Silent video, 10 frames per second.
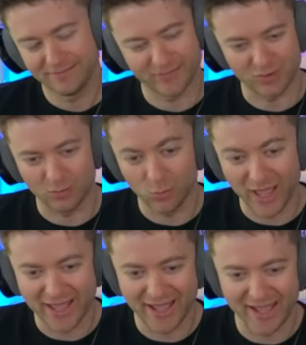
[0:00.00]
So I'm
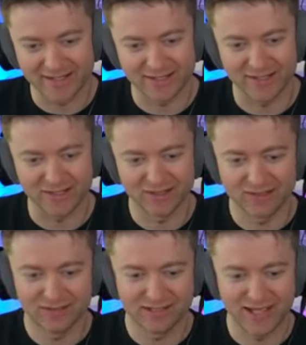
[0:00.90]
way ahead here.
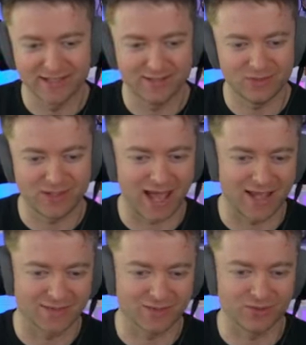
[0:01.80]
Knight e2
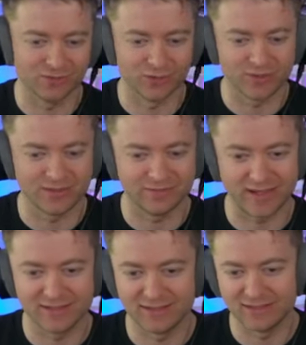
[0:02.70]
castle, the rook's
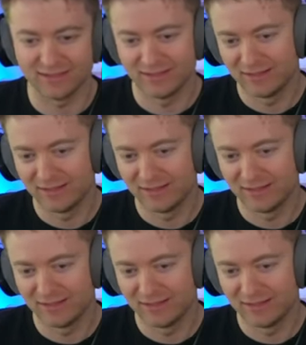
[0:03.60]
defended.